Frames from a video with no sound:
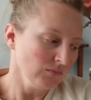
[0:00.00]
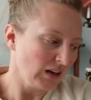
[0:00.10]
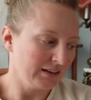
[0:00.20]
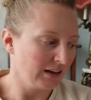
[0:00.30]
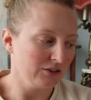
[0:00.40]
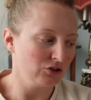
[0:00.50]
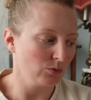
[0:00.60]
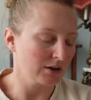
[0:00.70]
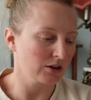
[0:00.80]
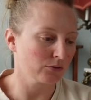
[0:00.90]
in case you
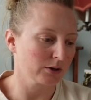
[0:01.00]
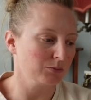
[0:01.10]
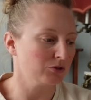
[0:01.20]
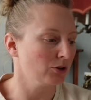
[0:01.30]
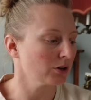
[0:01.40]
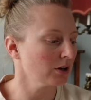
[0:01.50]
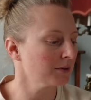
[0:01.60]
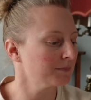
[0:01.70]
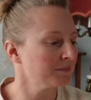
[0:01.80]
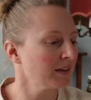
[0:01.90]
want a rib toque.
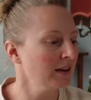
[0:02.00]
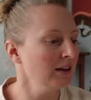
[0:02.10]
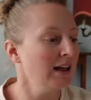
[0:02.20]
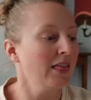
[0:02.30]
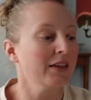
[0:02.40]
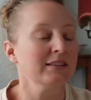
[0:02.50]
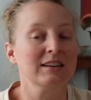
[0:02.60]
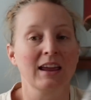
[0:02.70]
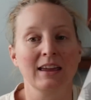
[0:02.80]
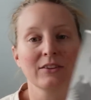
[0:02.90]
The
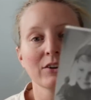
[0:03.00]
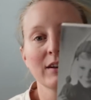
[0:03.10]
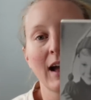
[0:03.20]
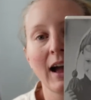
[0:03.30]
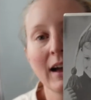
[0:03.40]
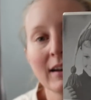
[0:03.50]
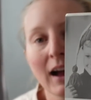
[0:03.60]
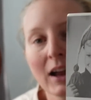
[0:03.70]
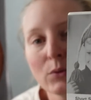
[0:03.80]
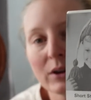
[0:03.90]
tailored hat,
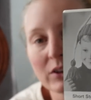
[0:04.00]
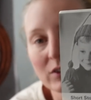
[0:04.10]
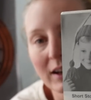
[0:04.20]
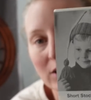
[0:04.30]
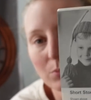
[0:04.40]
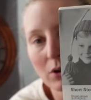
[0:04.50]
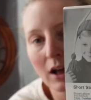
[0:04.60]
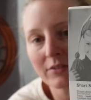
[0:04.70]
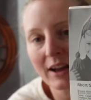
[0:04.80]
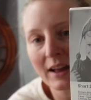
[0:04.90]
I wish I could pull
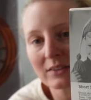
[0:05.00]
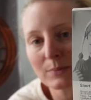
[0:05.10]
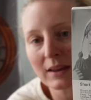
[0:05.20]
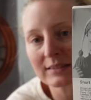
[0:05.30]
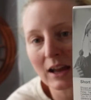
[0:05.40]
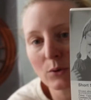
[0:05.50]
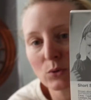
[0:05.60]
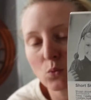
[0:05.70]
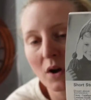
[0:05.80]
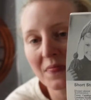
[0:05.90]
off hats because I
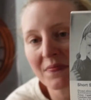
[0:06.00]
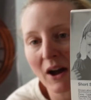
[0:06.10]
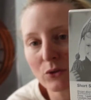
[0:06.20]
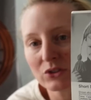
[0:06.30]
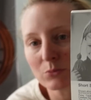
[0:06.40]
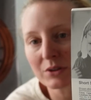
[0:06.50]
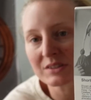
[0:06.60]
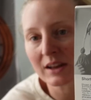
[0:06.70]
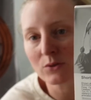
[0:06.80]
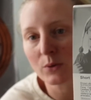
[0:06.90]
would
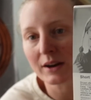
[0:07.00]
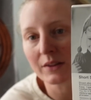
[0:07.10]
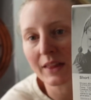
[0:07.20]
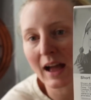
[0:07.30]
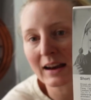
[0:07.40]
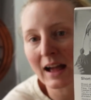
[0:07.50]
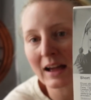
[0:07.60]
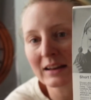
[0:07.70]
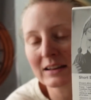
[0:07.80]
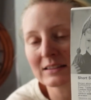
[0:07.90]
1000% wear that
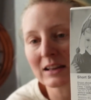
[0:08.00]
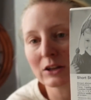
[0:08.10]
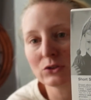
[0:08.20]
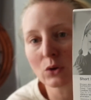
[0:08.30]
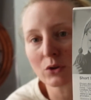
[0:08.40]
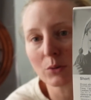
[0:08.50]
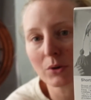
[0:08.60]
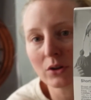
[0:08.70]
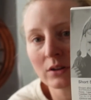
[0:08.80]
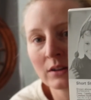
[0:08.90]
hat. It is
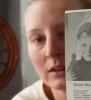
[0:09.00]
adorable.